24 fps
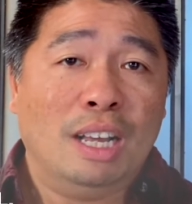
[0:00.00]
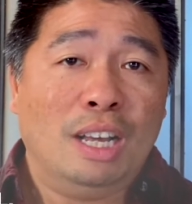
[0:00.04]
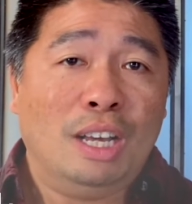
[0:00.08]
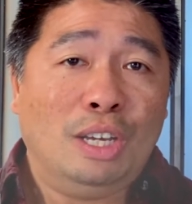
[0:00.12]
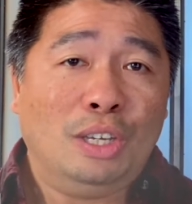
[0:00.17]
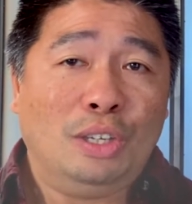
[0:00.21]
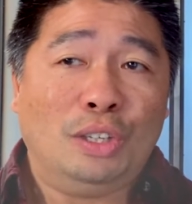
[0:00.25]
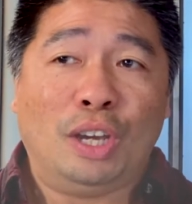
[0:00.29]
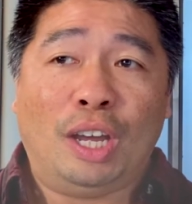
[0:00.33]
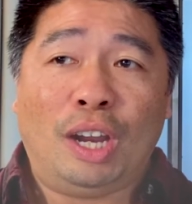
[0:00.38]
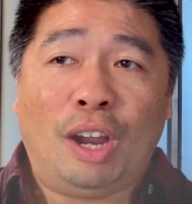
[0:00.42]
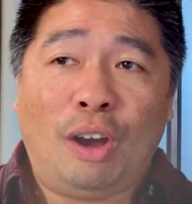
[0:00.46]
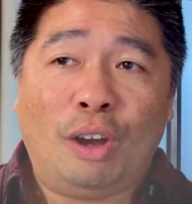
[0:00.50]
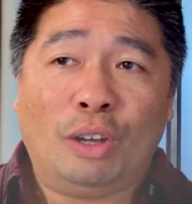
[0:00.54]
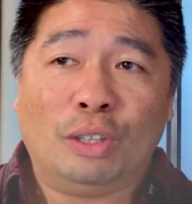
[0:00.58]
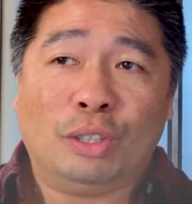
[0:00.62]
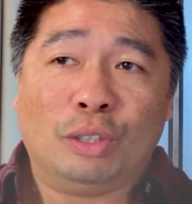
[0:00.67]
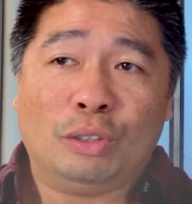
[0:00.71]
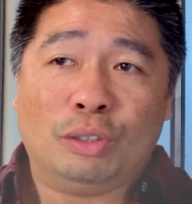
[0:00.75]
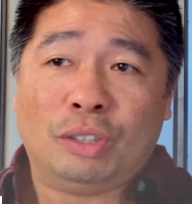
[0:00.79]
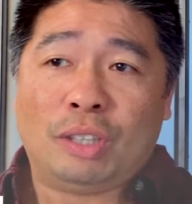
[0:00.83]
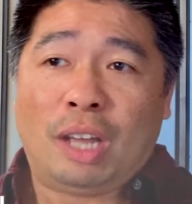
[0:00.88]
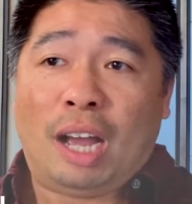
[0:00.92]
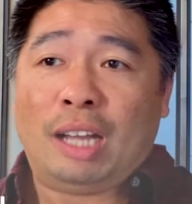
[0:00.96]
You can also
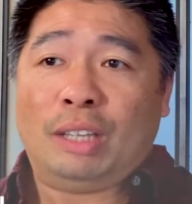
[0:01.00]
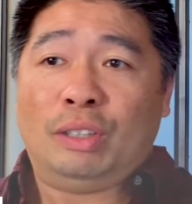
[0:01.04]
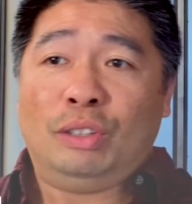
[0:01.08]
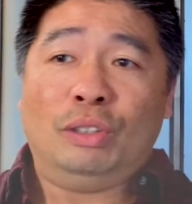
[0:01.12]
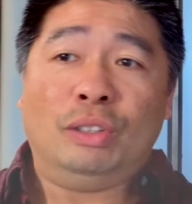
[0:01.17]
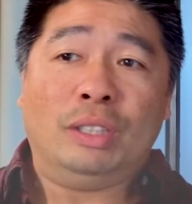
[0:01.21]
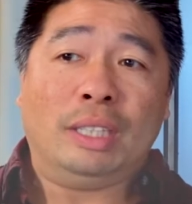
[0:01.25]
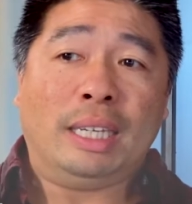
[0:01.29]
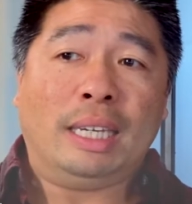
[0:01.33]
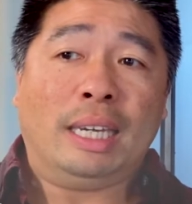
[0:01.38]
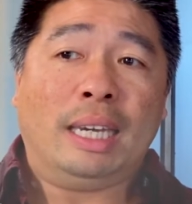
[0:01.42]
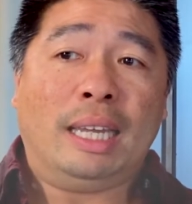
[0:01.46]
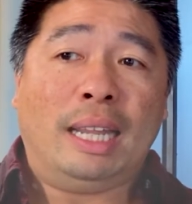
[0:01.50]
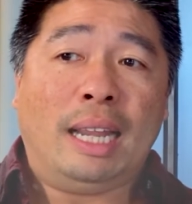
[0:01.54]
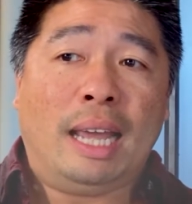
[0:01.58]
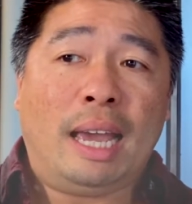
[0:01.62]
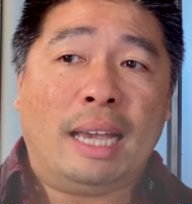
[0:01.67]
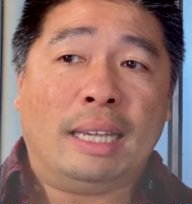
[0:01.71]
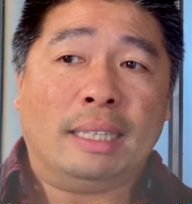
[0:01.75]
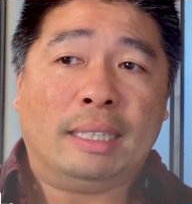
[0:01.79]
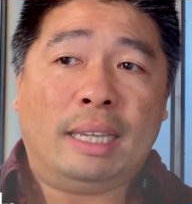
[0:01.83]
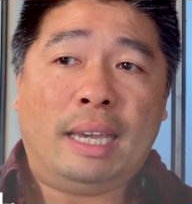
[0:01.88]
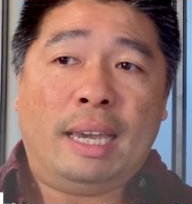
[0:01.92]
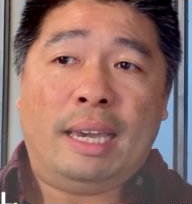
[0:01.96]
start using it
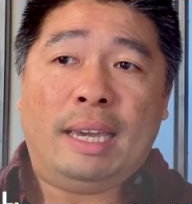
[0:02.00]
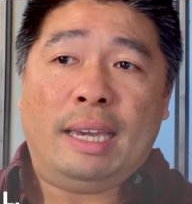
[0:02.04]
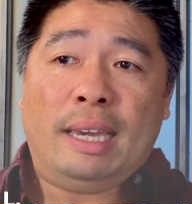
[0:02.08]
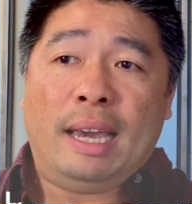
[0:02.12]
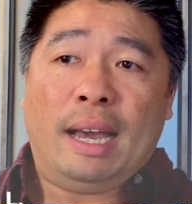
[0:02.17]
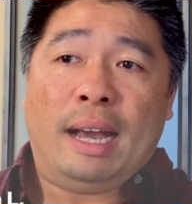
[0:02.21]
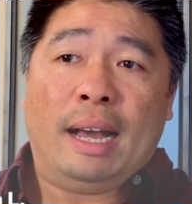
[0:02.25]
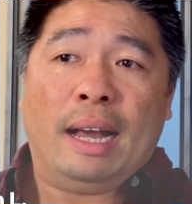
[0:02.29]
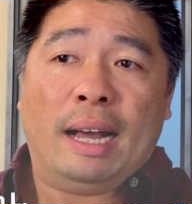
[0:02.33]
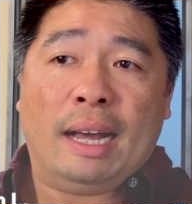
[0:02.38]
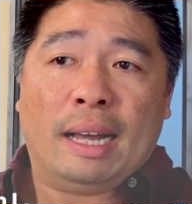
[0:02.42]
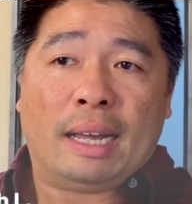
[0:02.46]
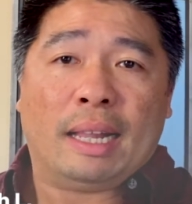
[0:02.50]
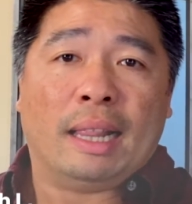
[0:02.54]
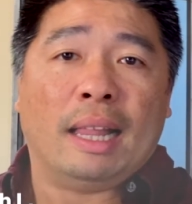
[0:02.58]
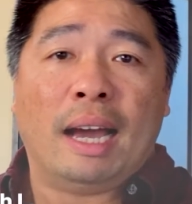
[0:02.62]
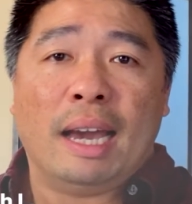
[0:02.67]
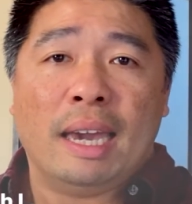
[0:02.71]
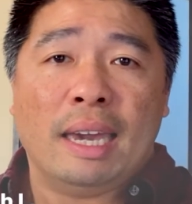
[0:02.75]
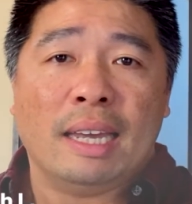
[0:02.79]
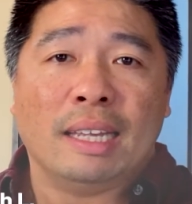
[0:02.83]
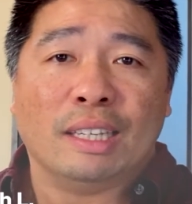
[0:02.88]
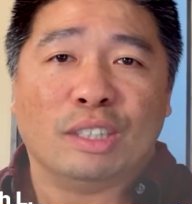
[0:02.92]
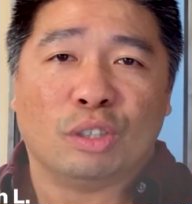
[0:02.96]
as a
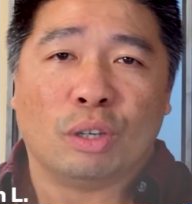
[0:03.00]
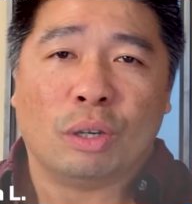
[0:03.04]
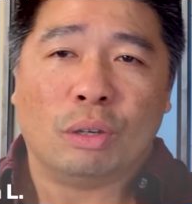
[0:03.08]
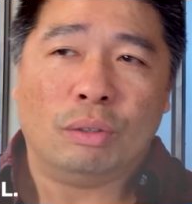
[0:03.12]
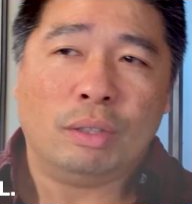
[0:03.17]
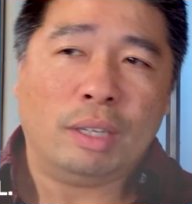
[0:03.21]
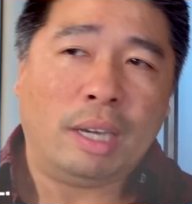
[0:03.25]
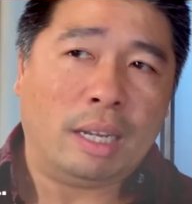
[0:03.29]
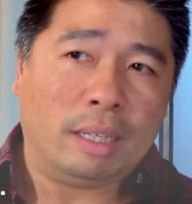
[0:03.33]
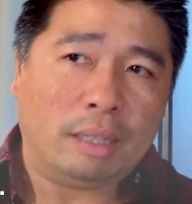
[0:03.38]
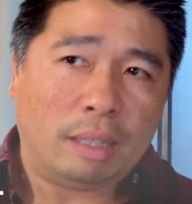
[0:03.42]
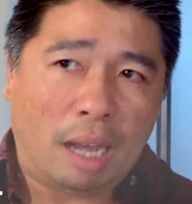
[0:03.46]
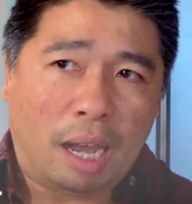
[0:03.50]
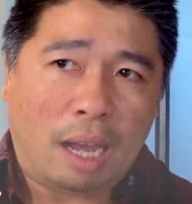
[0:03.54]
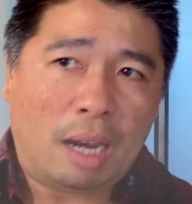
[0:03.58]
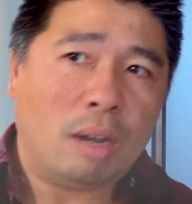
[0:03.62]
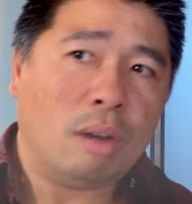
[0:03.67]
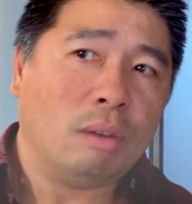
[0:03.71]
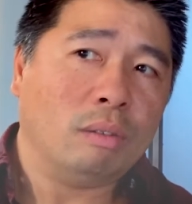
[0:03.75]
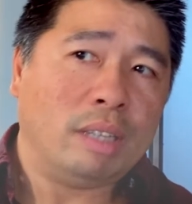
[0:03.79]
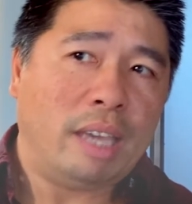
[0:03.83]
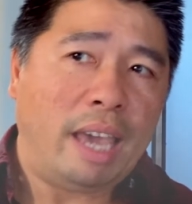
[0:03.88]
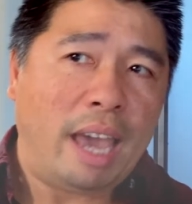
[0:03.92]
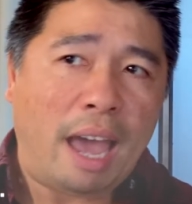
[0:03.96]
client, so you can
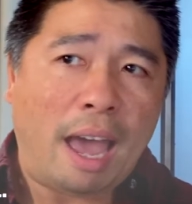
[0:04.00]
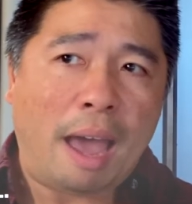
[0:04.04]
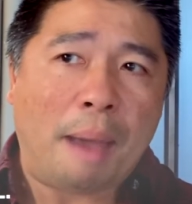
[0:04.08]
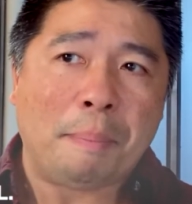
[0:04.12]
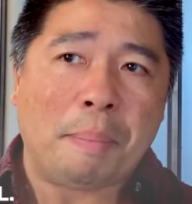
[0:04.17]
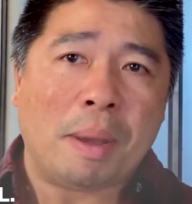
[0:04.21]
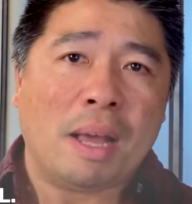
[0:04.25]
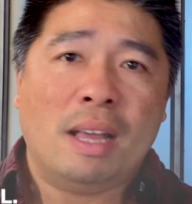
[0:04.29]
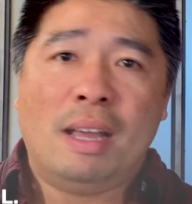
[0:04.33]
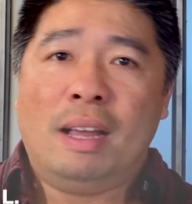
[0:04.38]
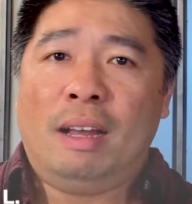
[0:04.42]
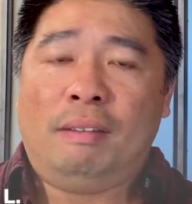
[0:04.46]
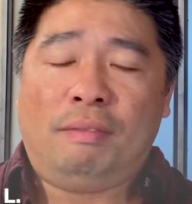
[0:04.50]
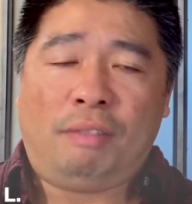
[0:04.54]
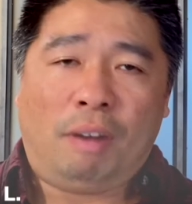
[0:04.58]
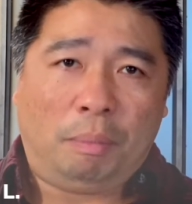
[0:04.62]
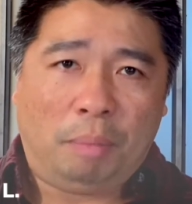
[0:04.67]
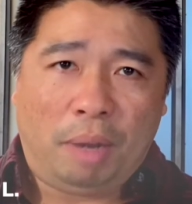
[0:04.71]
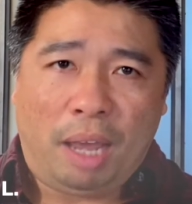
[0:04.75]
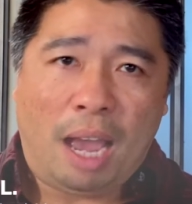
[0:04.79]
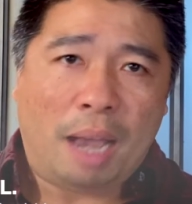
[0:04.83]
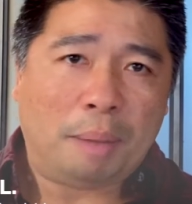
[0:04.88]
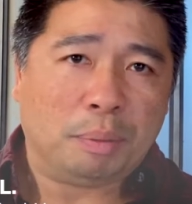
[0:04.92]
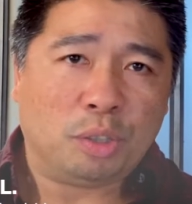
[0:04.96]
download the app from
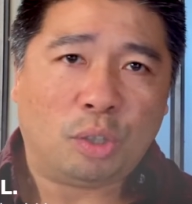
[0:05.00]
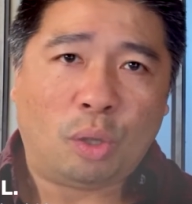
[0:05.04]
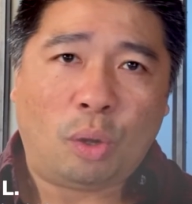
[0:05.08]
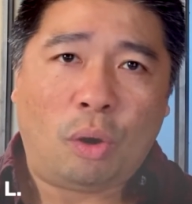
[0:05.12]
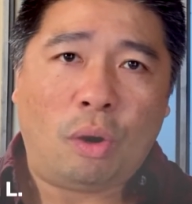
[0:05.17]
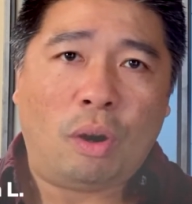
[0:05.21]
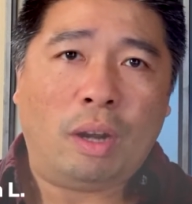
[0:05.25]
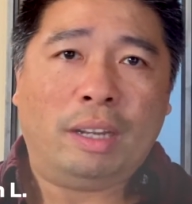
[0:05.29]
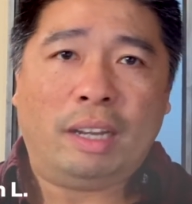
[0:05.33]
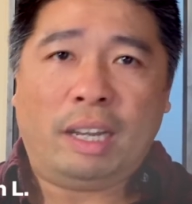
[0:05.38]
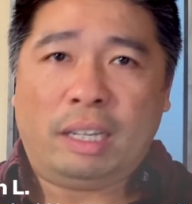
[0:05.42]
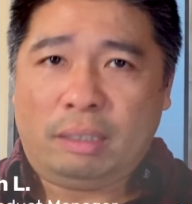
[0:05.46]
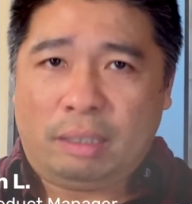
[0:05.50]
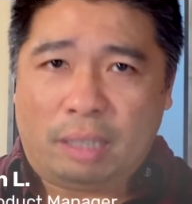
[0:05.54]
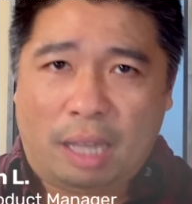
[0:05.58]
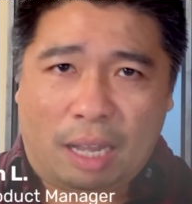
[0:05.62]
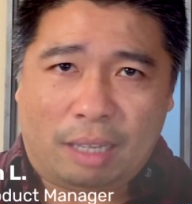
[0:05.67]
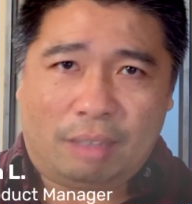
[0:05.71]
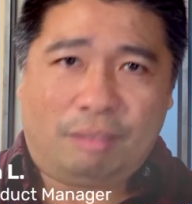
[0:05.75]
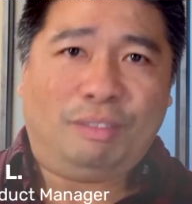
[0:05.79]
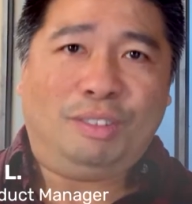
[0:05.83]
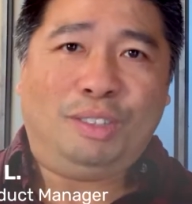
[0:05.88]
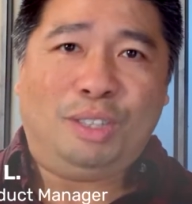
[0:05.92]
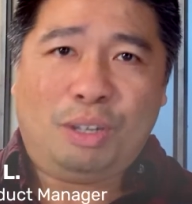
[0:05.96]
the App Store and then start,
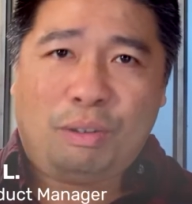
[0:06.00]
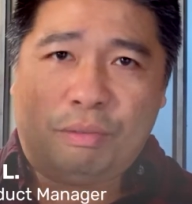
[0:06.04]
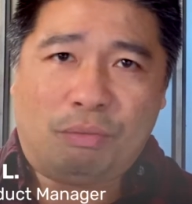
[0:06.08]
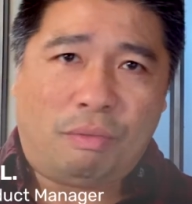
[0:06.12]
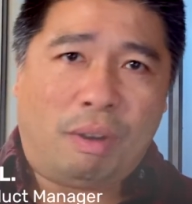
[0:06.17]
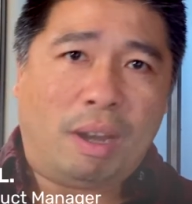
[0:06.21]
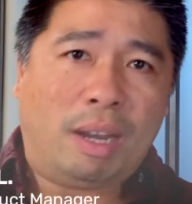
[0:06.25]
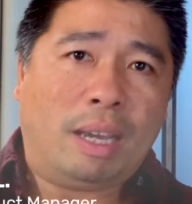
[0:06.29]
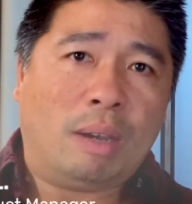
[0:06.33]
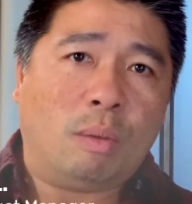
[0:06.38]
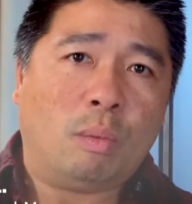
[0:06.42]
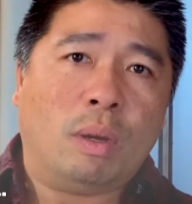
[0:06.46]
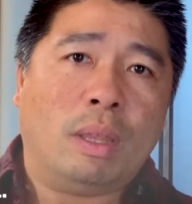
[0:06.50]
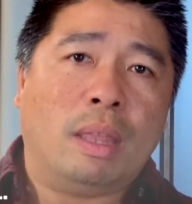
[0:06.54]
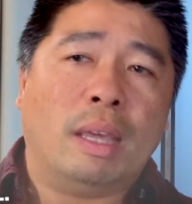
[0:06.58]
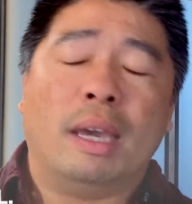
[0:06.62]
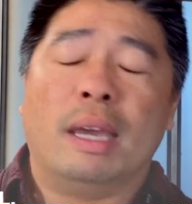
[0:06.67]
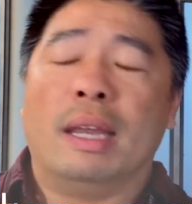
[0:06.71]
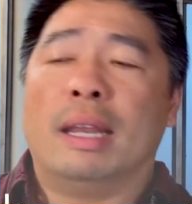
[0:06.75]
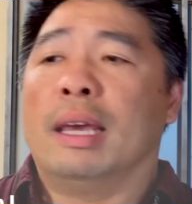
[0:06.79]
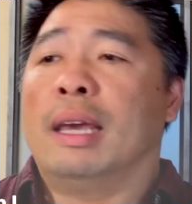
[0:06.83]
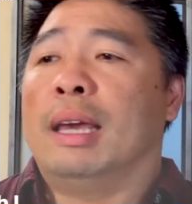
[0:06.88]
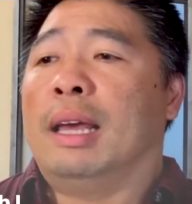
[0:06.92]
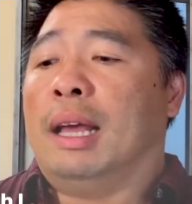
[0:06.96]
running with
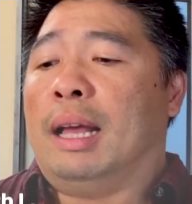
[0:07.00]
it.